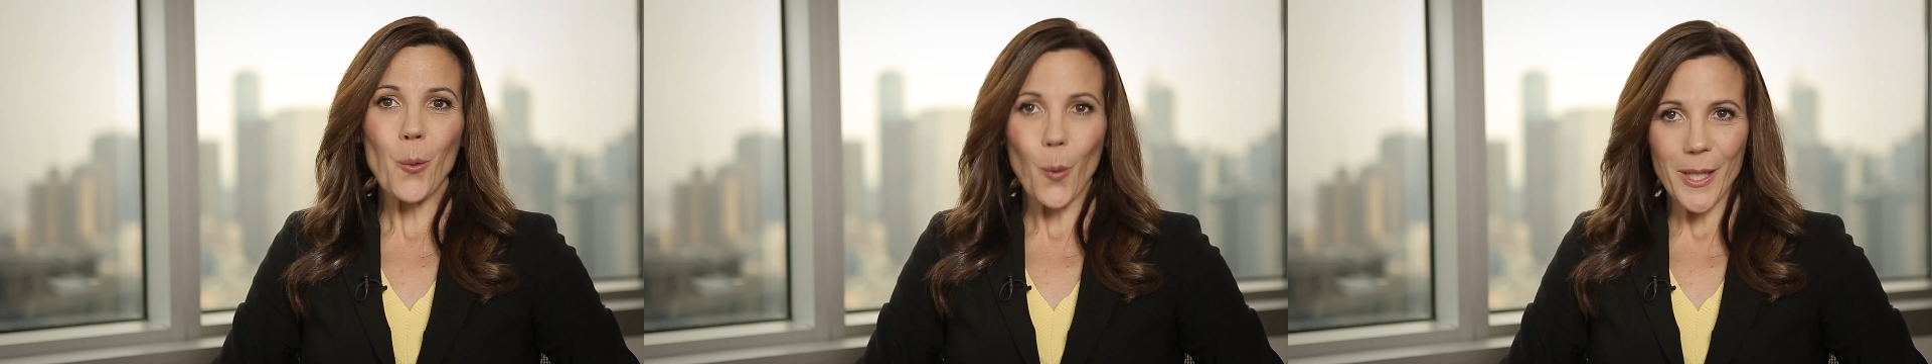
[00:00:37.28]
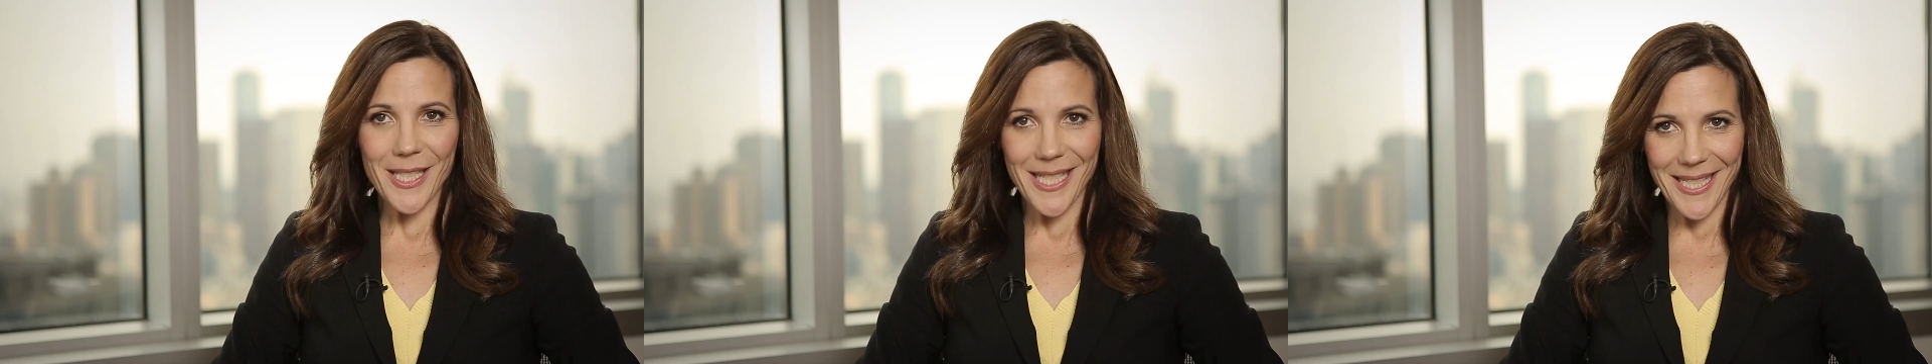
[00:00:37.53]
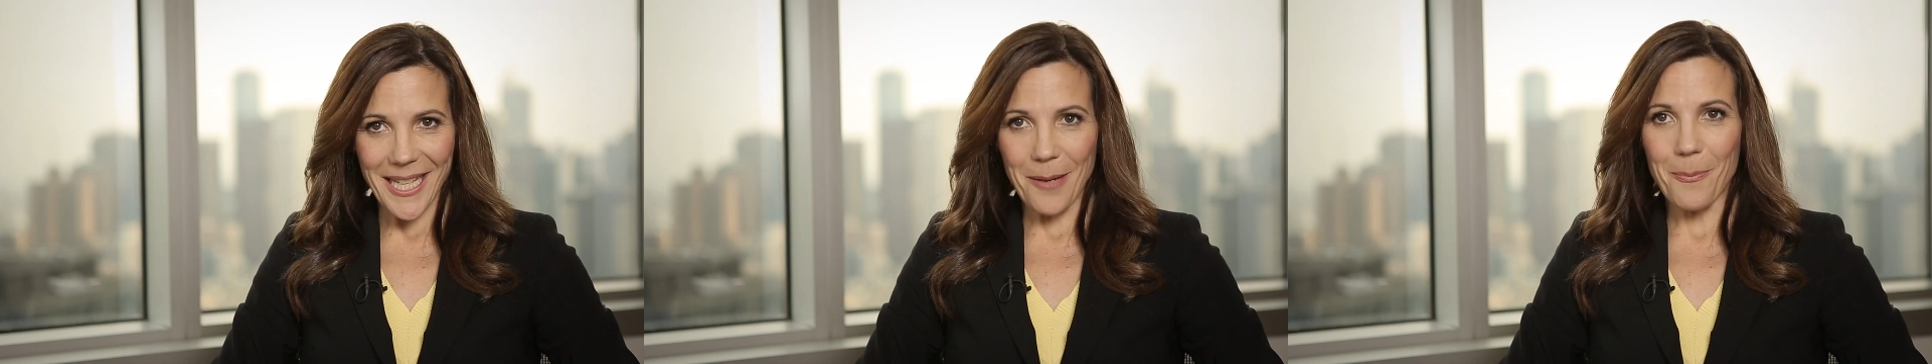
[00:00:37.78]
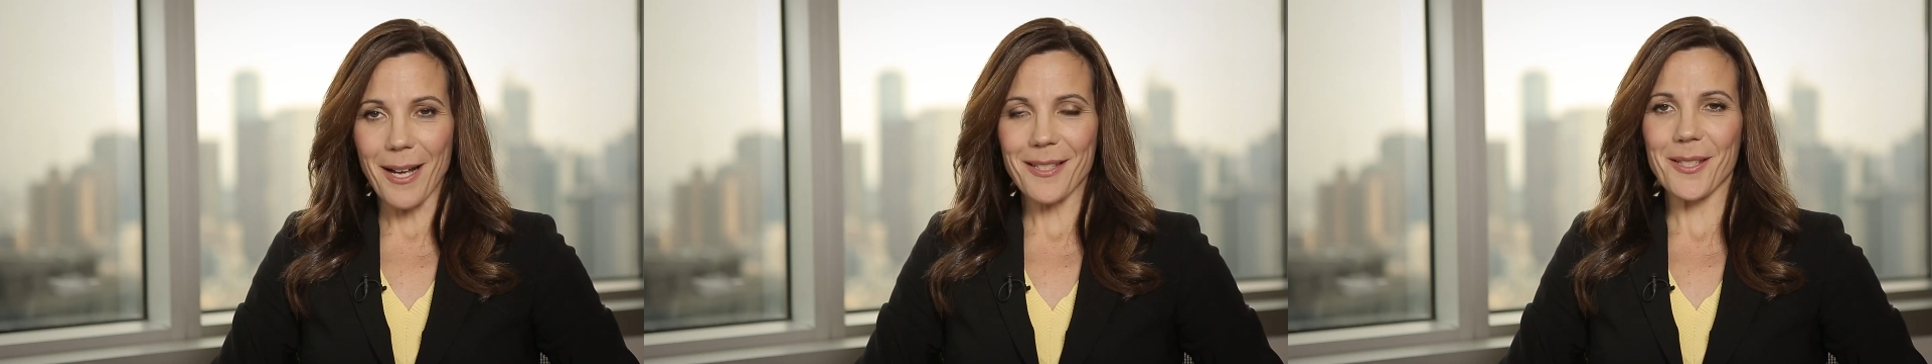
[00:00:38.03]
what is
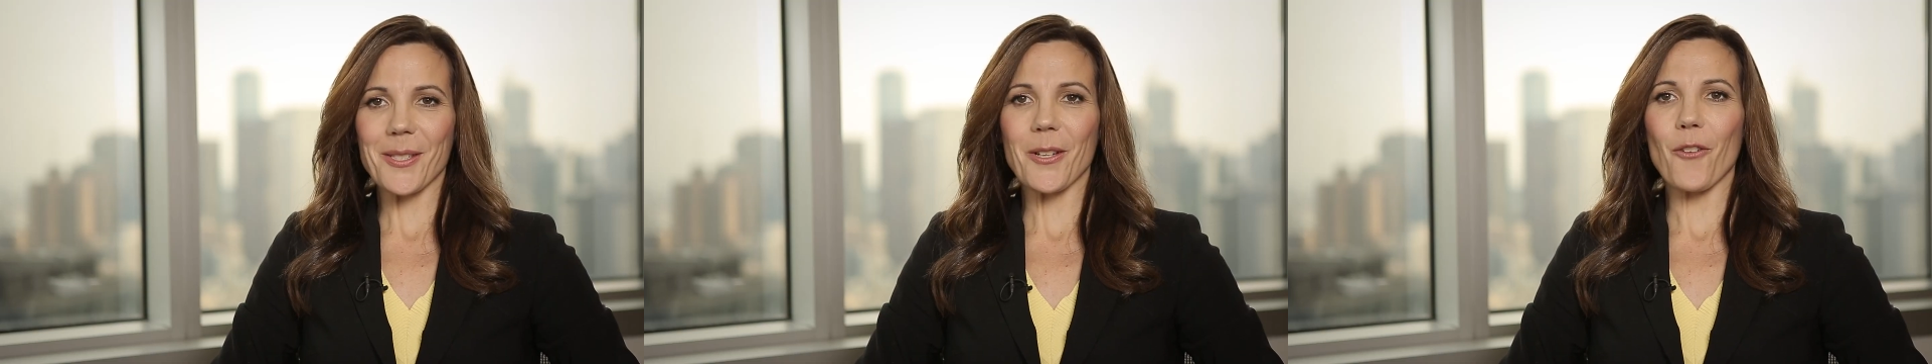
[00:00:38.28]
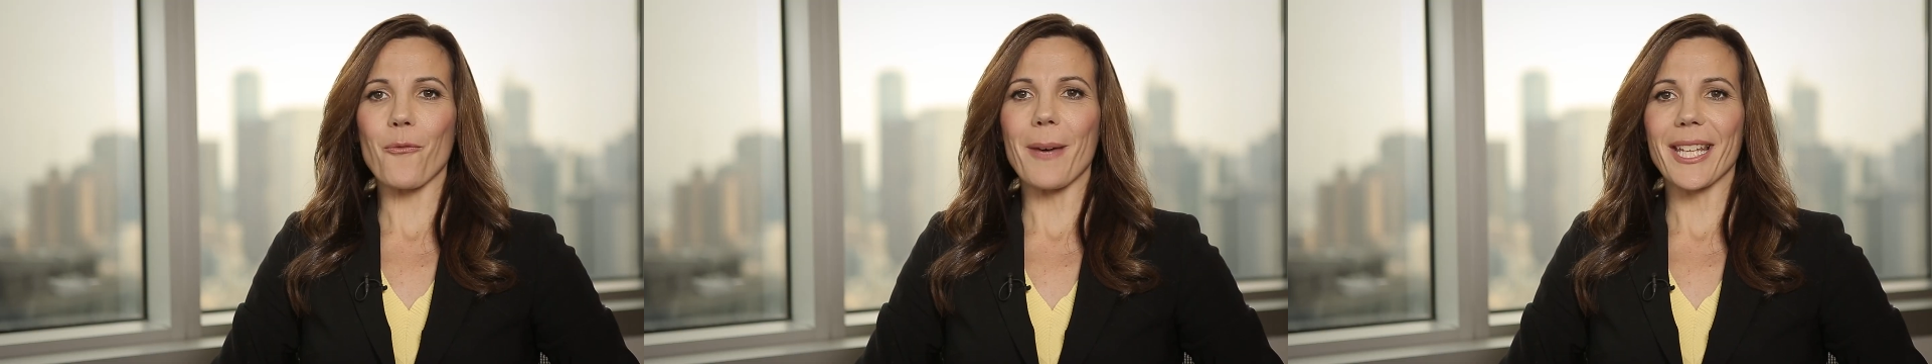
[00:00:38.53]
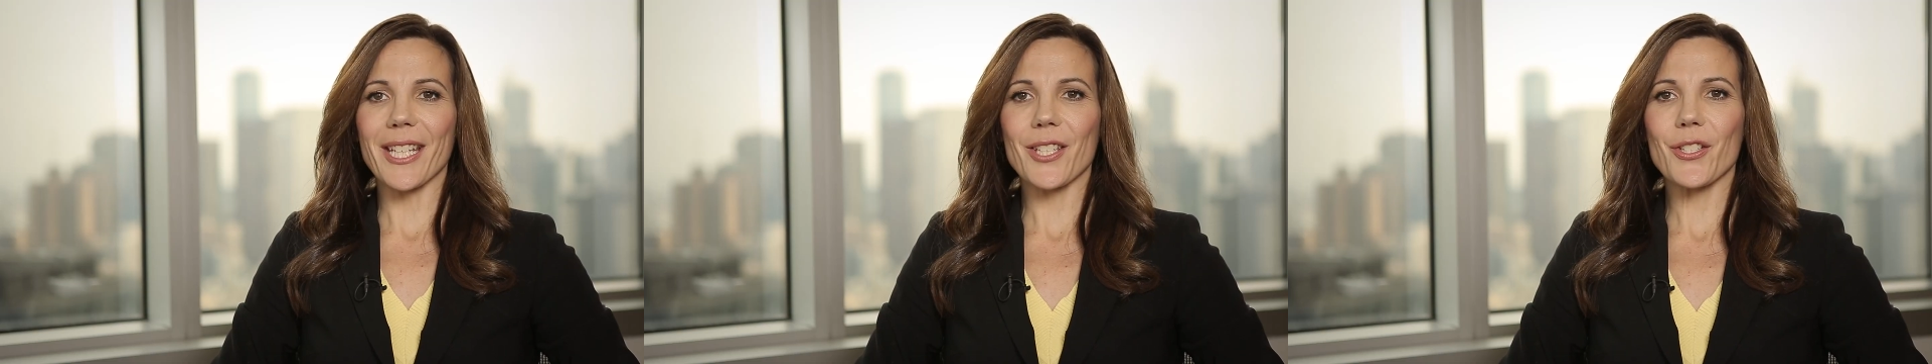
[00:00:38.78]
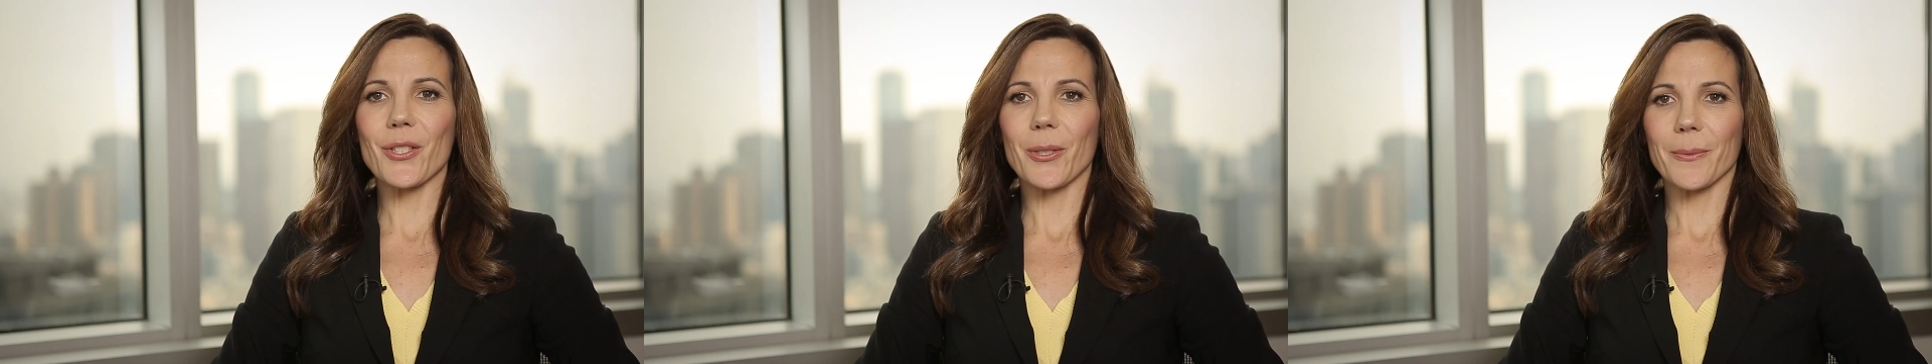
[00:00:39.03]
Cbus Self
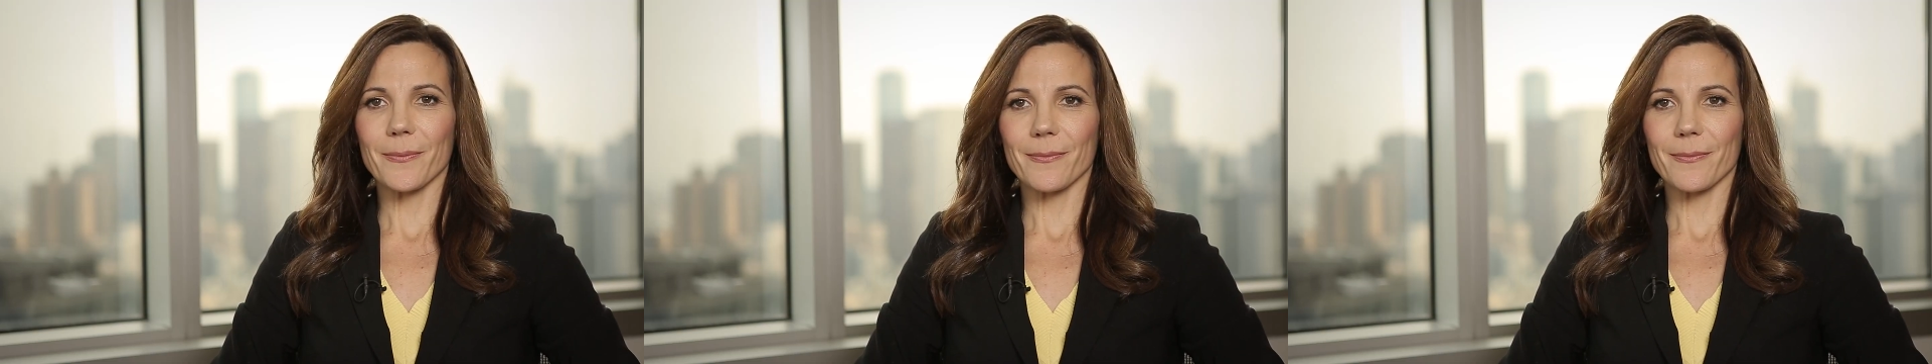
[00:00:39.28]
Managed?